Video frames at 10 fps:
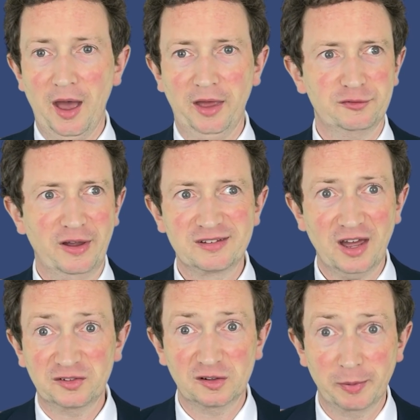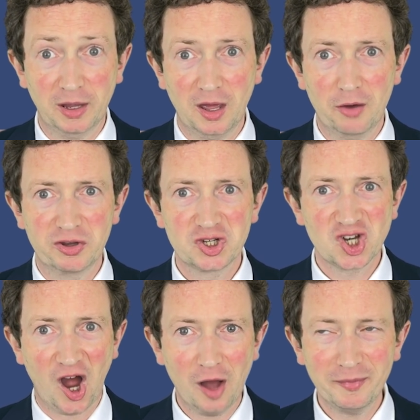It's fantastic to be here in
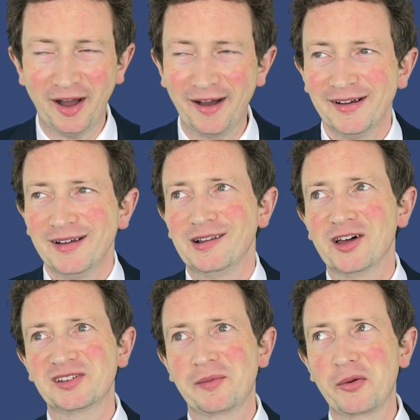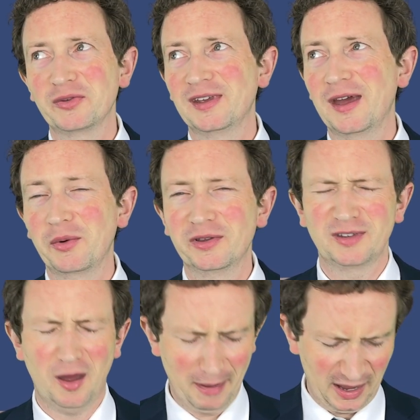Sharm. Last time I was here
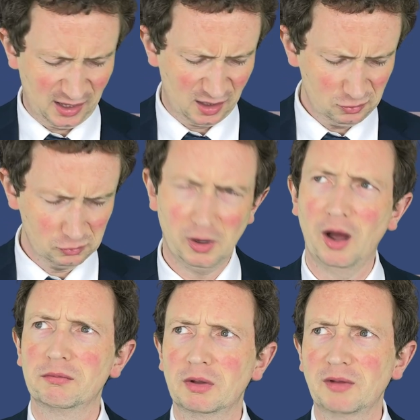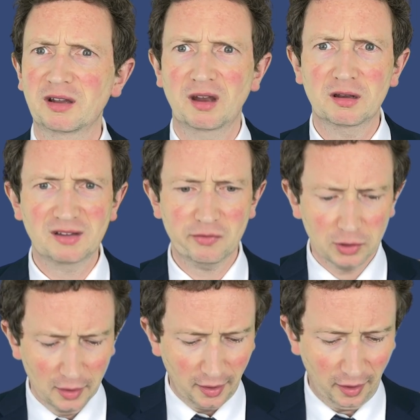was back in
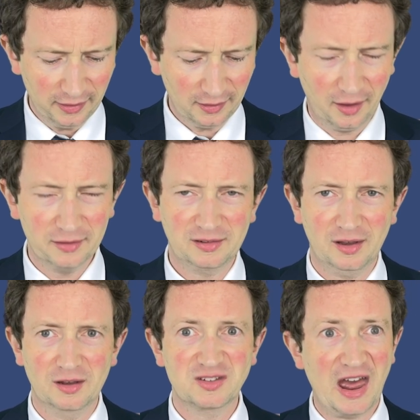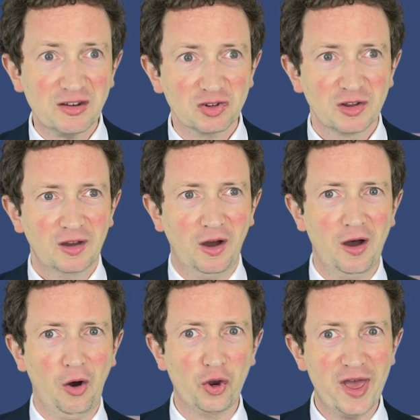1987, I think. Stayed in a tent
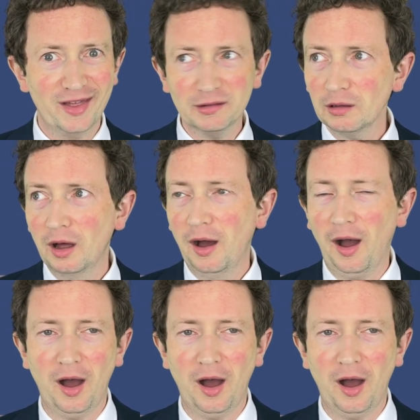on a hill.